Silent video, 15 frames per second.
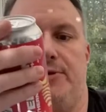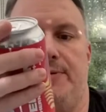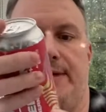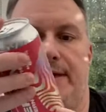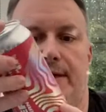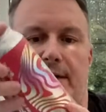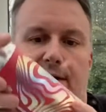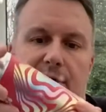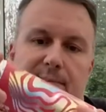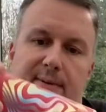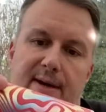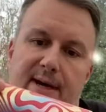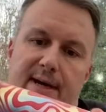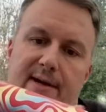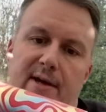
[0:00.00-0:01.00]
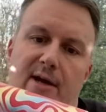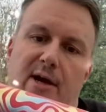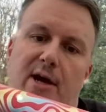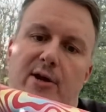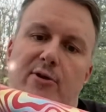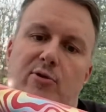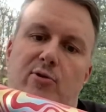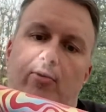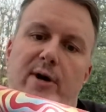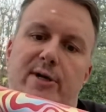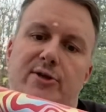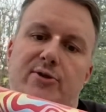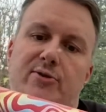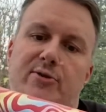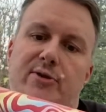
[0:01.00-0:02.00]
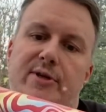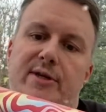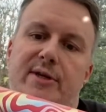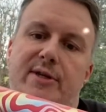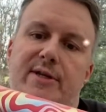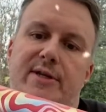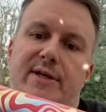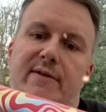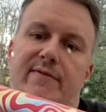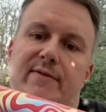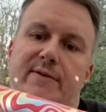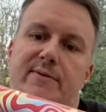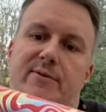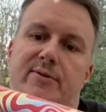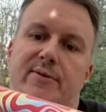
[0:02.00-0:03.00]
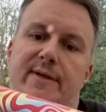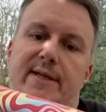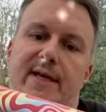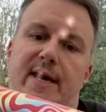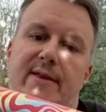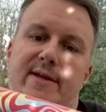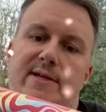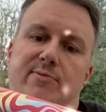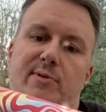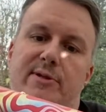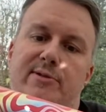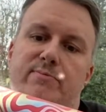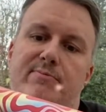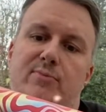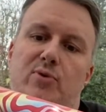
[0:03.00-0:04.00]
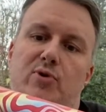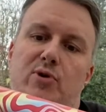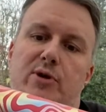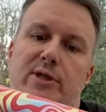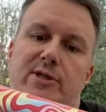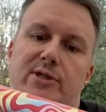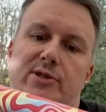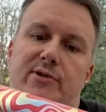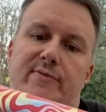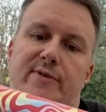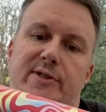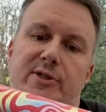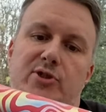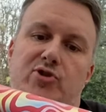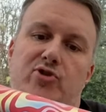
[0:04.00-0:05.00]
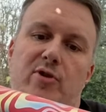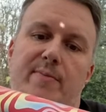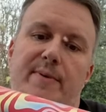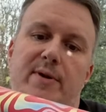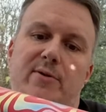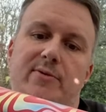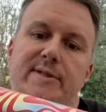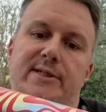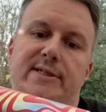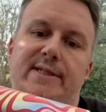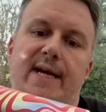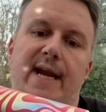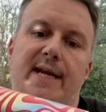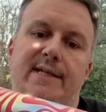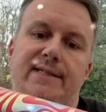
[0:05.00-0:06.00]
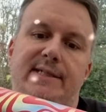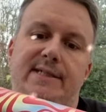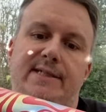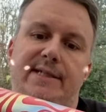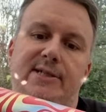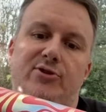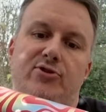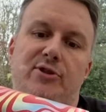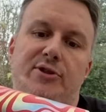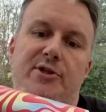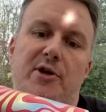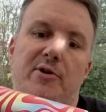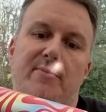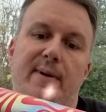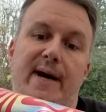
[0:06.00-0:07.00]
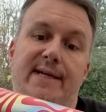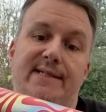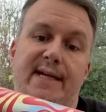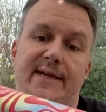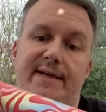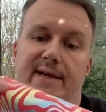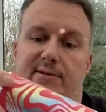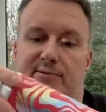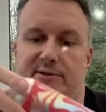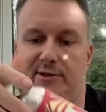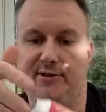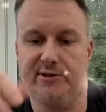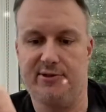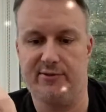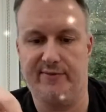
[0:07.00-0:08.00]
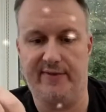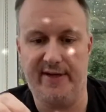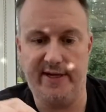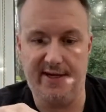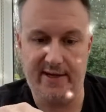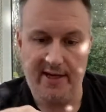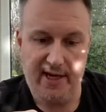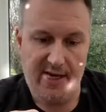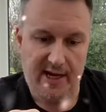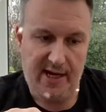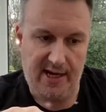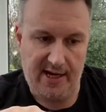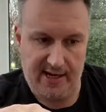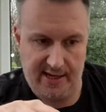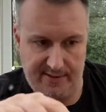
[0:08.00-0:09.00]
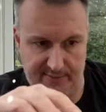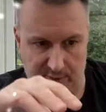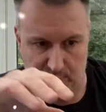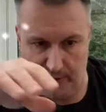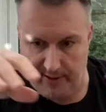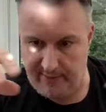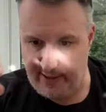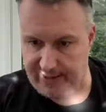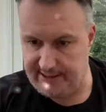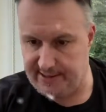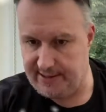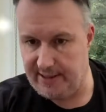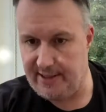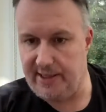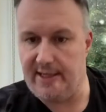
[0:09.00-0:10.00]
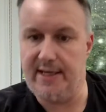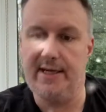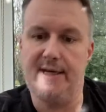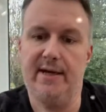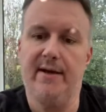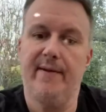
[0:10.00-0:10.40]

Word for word: England IPA. Not quite sure the difference between that. This one's more, this is obviously tropical. This is Galaxy, Citra, Topaz and Nelson Sauvin, whereas the